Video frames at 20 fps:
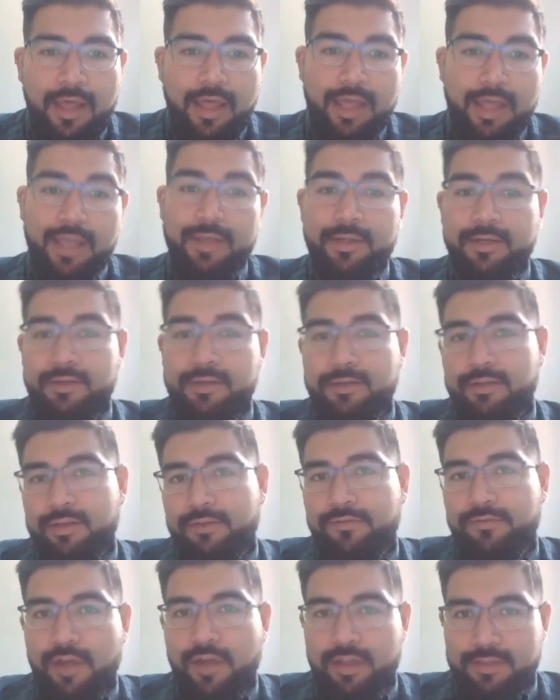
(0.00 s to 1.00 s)
in
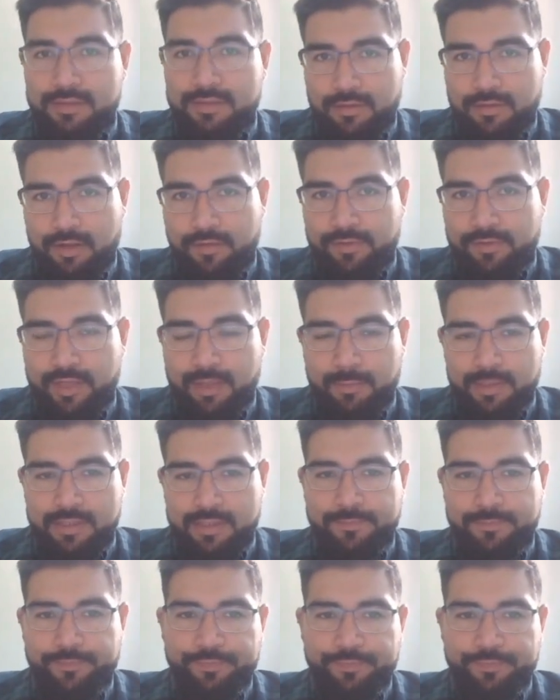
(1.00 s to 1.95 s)
the front of the image.